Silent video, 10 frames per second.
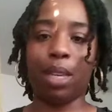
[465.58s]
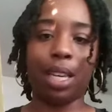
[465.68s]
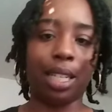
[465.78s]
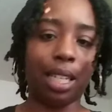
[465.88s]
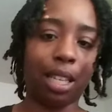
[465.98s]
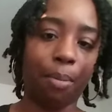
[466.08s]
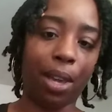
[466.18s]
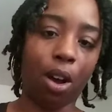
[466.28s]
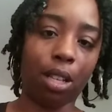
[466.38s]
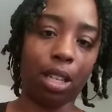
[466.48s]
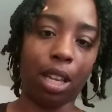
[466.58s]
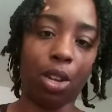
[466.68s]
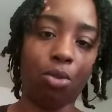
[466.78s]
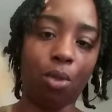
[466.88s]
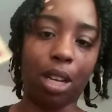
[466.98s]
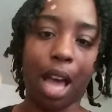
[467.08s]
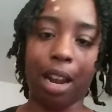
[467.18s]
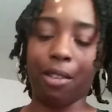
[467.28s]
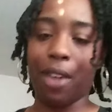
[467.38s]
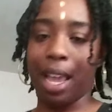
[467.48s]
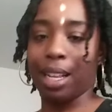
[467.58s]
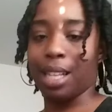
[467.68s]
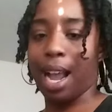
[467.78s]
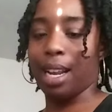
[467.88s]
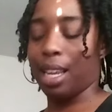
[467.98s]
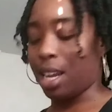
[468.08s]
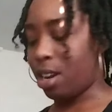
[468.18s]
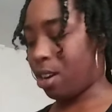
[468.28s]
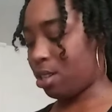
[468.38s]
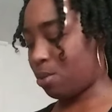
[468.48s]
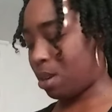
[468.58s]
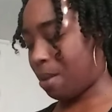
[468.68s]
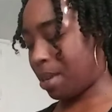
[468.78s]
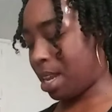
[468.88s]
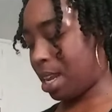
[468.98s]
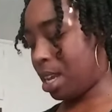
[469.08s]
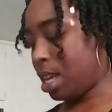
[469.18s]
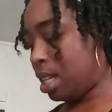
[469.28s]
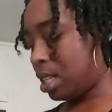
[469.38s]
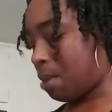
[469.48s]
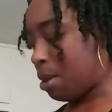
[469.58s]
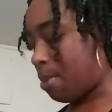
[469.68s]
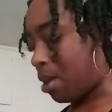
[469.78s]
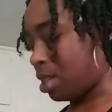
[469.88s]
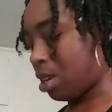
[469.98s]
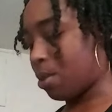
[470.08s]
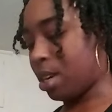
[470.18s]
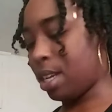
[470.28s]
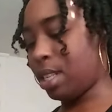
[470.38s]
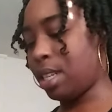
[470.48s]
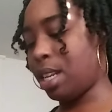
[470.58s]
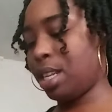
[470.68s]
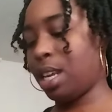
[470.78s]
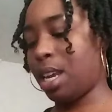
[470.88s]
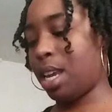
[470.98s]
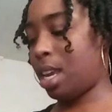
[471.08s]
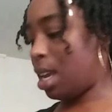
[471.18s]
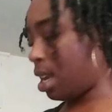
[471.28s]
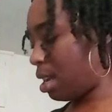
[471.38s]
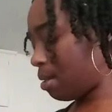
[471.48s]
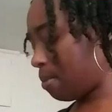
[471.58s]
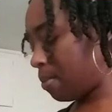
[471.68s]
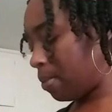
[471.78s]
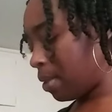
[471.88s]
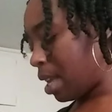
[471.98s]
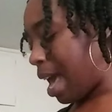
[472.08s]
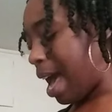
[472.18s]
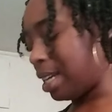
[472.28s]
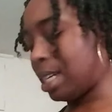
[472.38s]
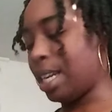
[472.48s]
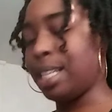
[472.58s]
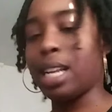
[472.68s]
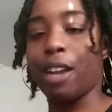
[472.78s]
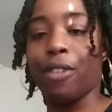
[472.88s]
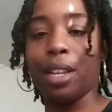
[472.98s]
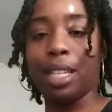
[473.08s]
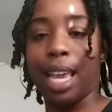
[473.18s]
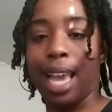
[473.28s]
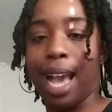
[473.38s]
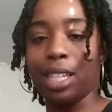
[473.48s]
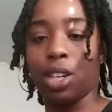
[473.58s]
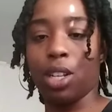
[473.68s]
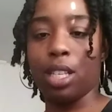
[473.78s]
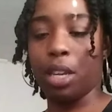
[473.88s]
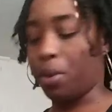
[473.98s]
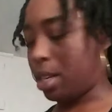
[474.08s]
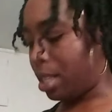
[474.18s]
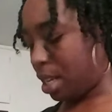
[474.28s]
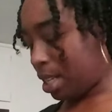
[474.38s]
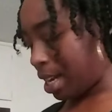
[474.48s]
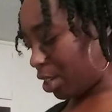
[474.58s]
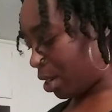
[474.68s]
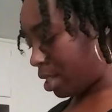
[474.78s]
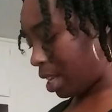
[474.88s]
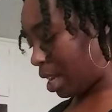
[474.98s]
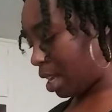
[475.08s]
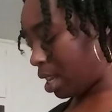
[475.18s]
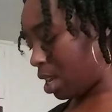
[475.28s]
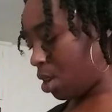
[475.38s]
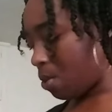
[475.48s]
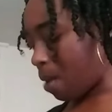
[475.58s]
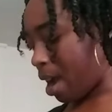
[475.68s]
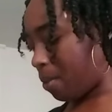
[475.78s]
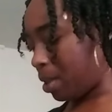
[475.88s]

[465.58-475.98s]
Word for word: Because this could be causing you a lot of anxiety here is what I'm getting. Tell me about synchronicity. Action. It's time for you to take action on the synchronicities that you're seeing, right?